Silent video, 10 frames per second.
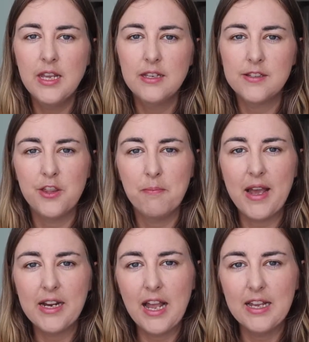So the
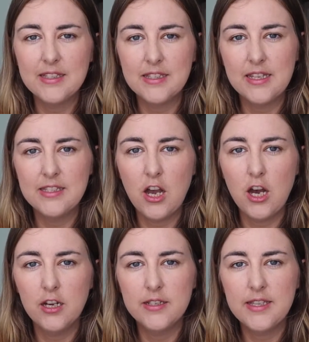bag has this
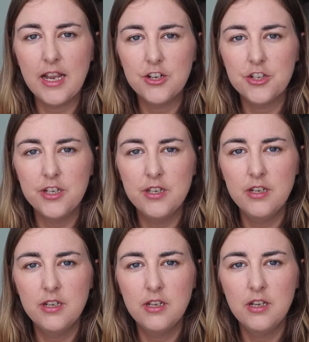hard section
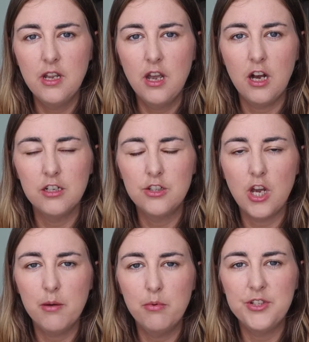on
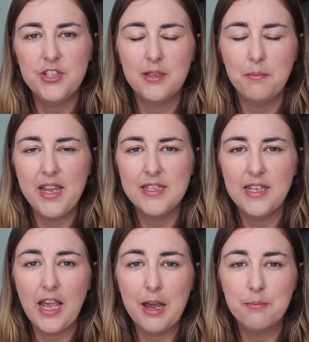top, which is
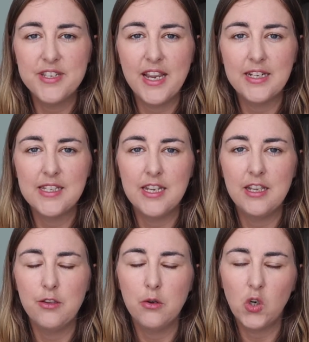amazing at
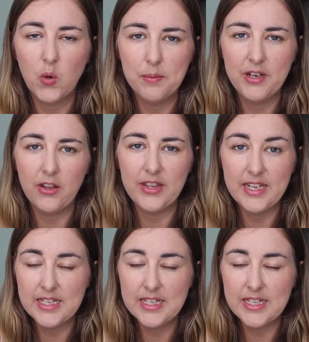protecting your equipment on the